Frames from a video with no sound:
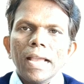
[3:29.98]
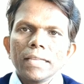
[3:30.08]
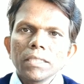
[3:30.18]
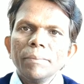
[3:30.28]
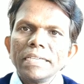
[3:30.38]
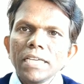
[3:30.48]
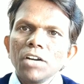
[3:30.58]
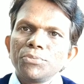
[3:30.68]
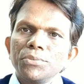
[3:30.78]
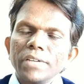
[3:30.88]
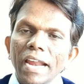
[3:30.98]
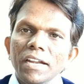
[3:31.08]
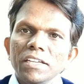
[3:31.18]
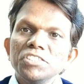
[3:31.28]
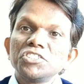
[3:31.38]
In the mid of
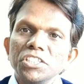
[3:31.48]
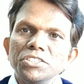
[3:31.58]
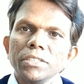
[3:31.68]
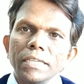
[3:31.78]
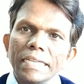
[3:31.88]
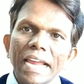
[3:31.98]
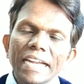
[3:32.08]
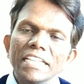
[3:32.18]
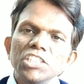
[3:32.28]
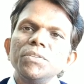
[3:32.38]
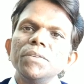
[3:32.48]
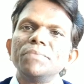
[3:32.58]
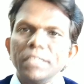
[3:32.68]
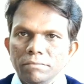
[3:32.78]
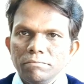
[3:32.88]
19th century,
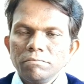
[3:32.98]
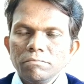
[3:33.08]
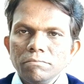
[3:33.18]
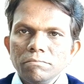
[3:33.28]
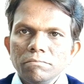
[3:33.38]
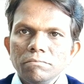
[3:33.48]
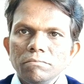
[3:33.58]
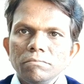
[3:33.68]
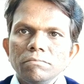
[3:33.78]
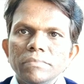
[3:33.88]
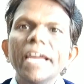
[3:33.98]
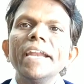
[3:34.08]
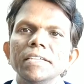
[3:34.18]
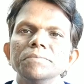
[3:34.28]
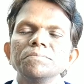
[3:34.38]
1950
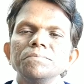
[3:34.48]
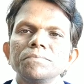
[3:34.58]
AD,